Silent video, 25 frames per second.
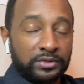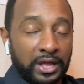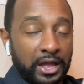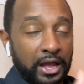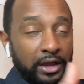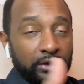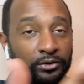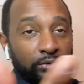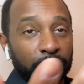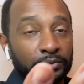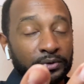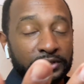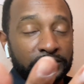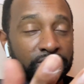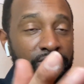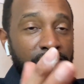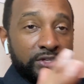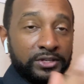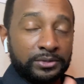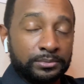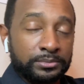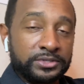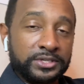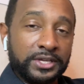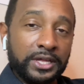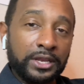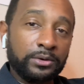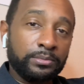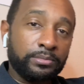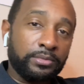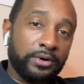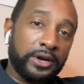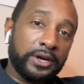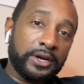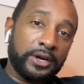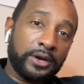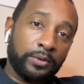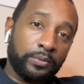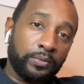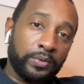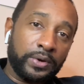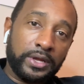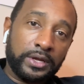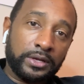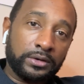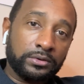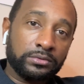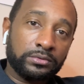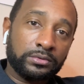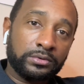I don't want to see them celebrating their
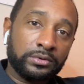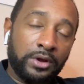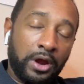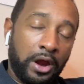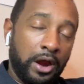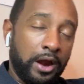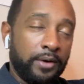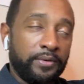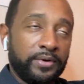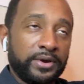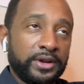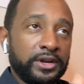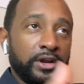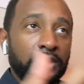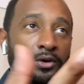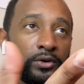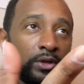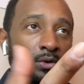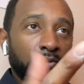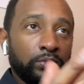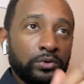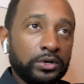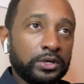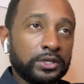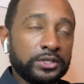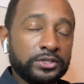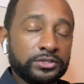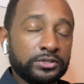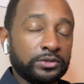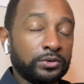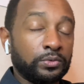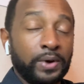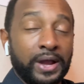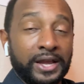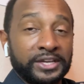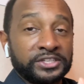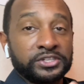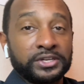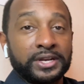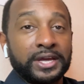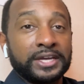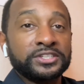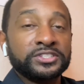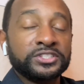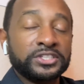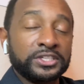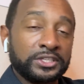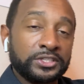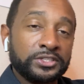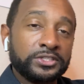win. I already know they won, so why should I
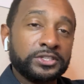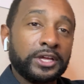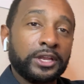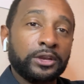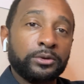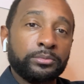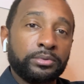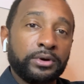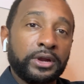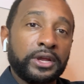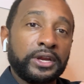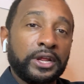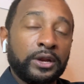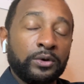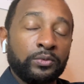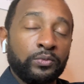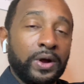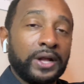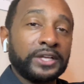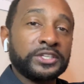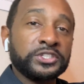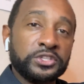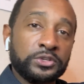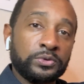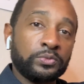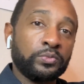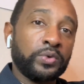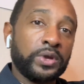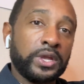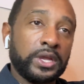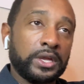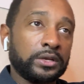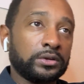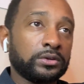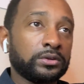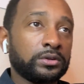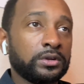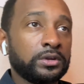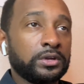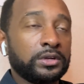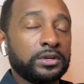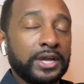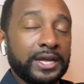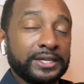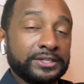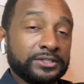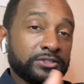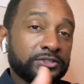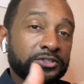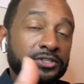sit and celebrate and watch them win
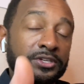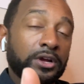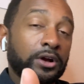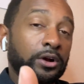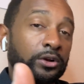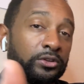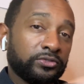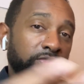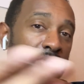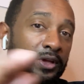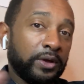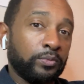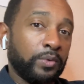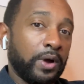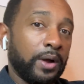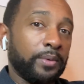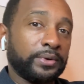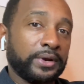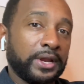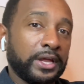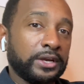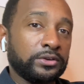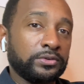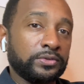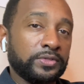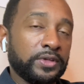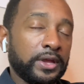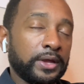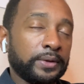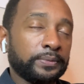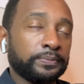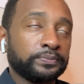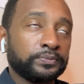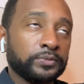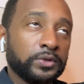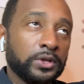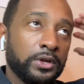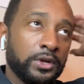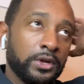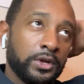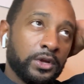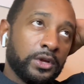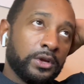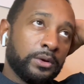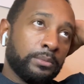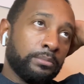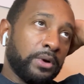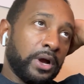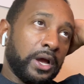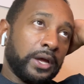as a Seahawks fan? Why would I do that?
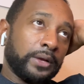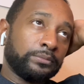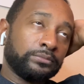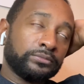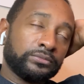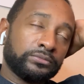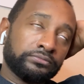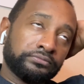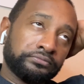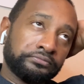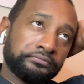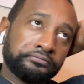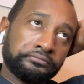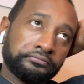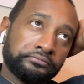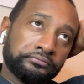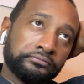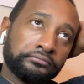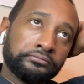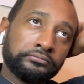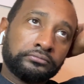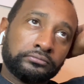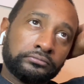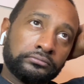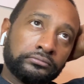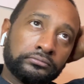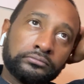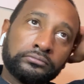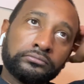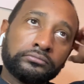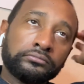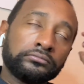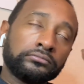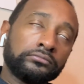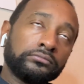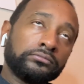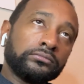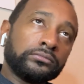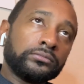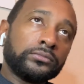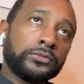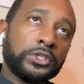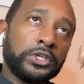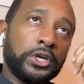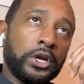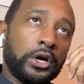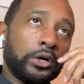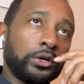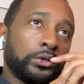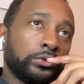But,
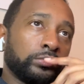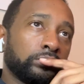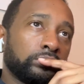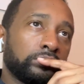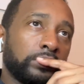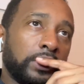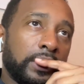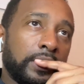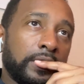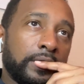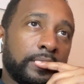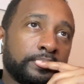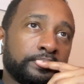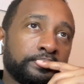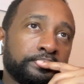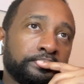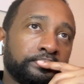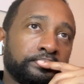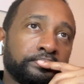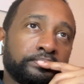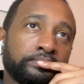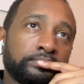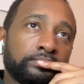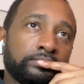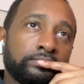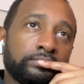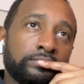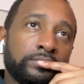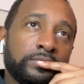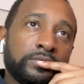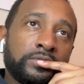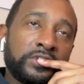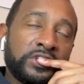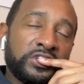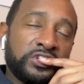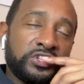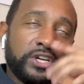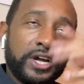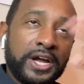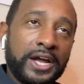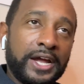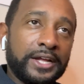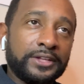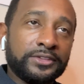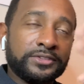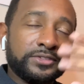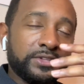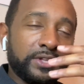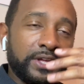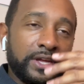you know, the
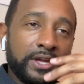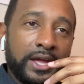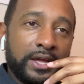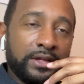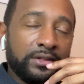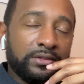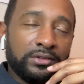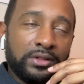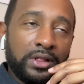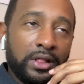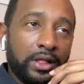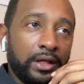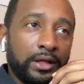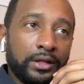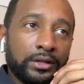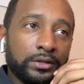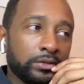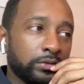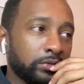Giants, they had.